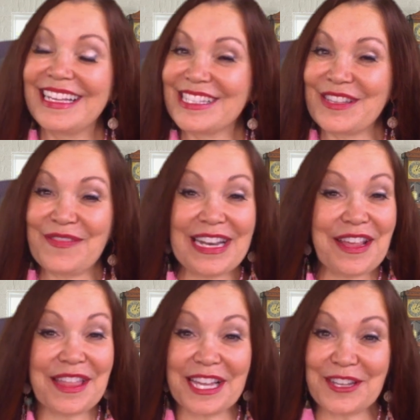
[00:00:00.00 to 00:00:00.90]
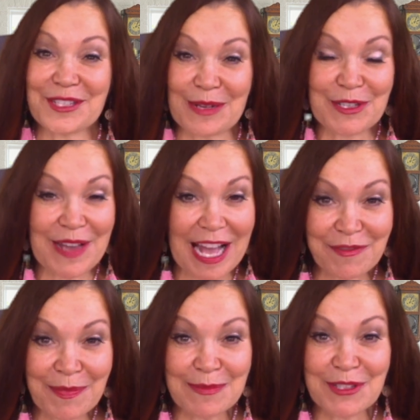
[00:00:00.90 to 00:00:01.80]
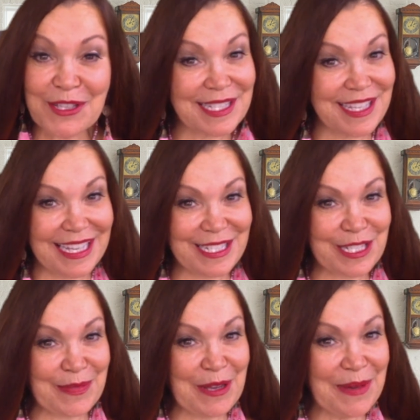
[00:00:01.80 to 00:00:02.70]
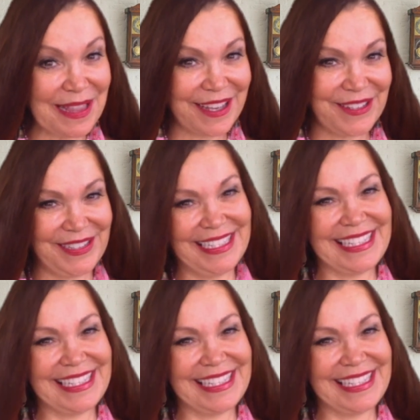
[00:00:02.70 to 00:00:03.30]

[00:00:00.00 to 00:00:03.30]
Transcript: Savahna, thank you so much for having me. I'm so excited to be with you.